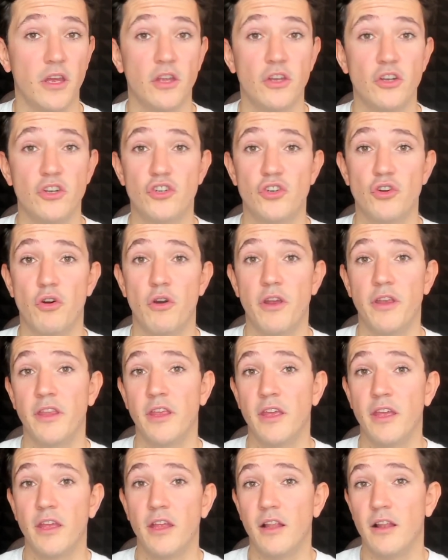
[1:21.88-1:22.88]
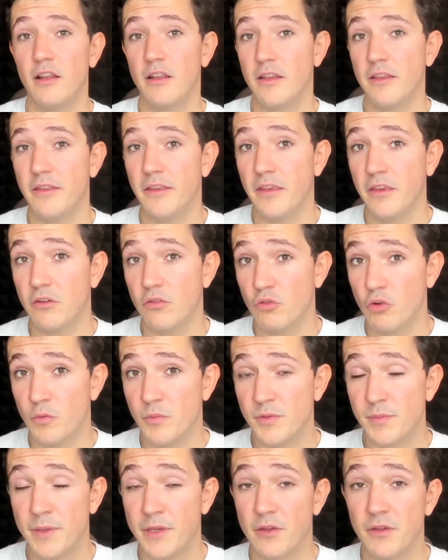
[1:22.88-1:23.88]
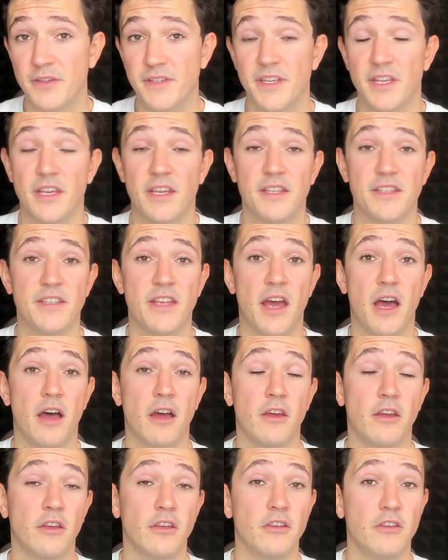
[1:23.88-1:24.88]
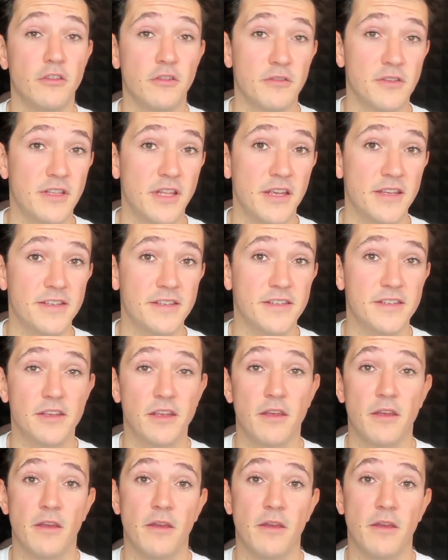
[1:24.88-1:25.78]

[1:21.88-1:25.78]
join LinkedIn groups because they are useless,